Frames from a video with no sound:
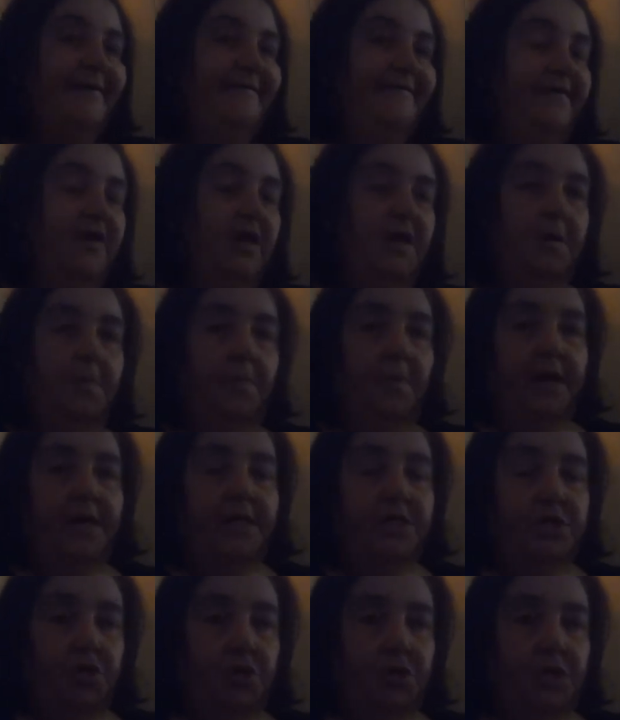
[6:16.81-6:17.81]
followed by
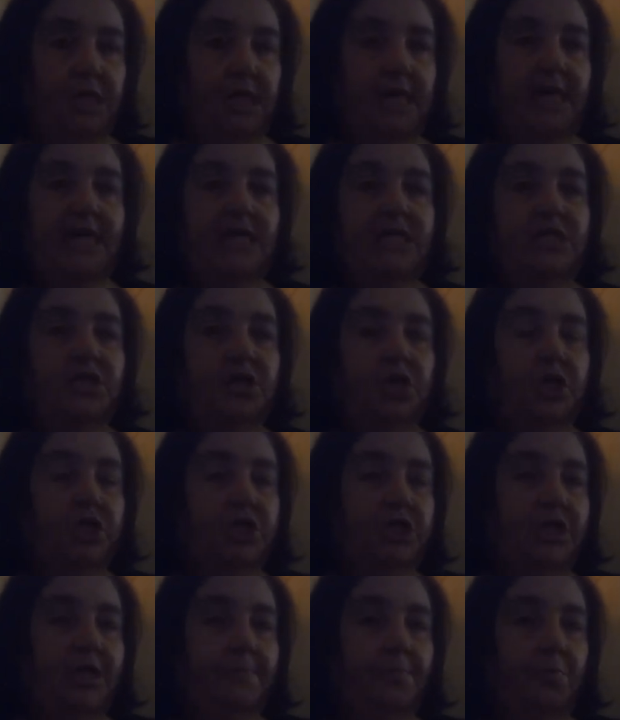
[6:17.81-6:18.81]
a 2-year
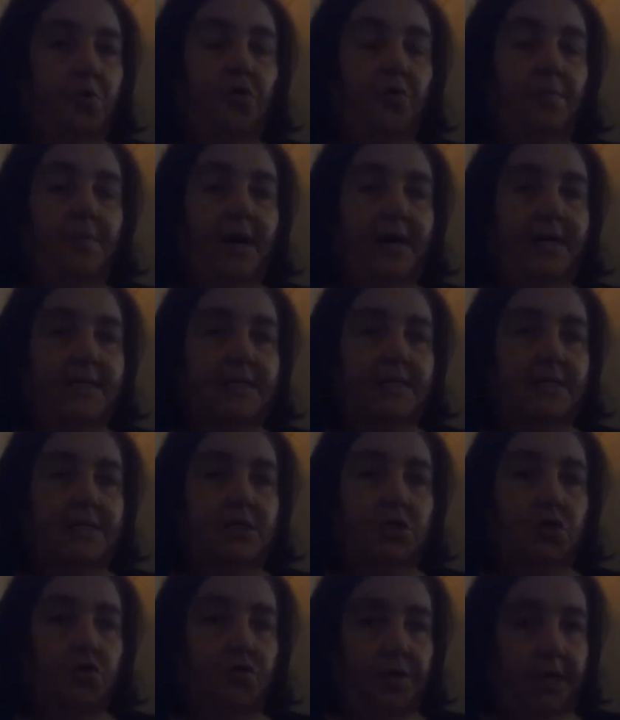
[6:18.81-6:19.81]
internship or a master's
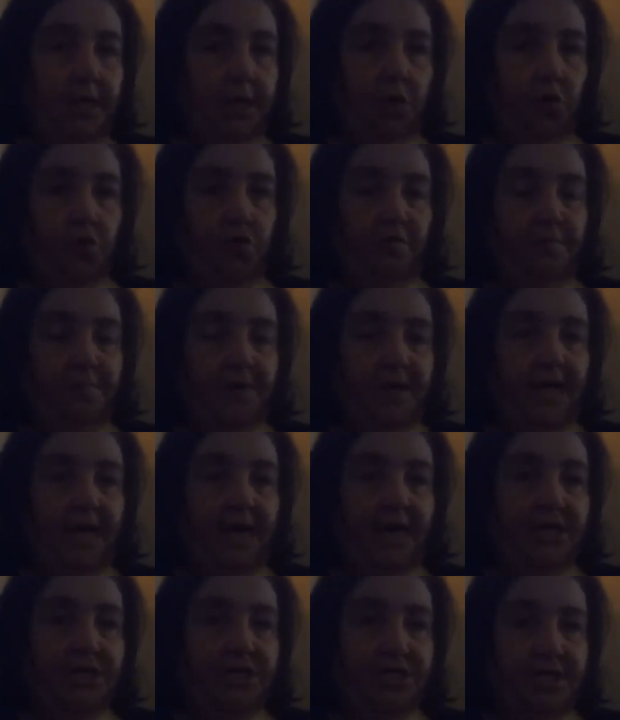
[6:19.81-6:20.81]
degree or a
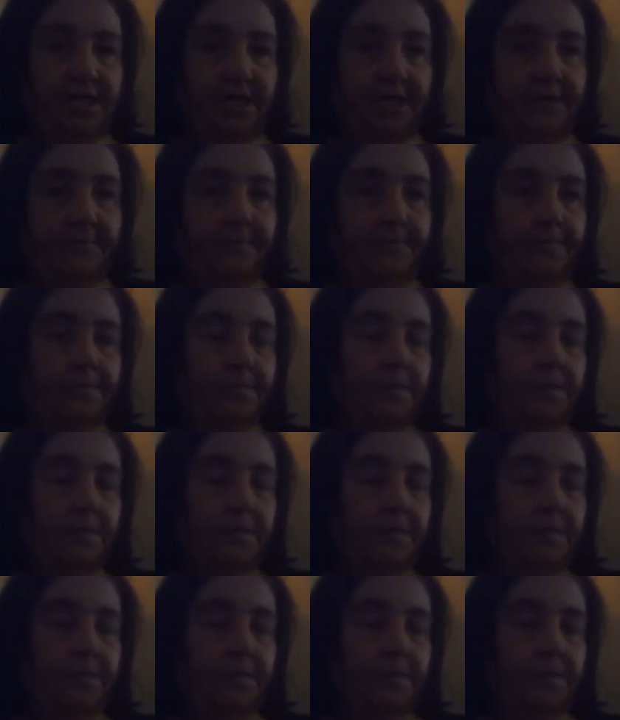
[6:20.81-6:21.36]
PhD.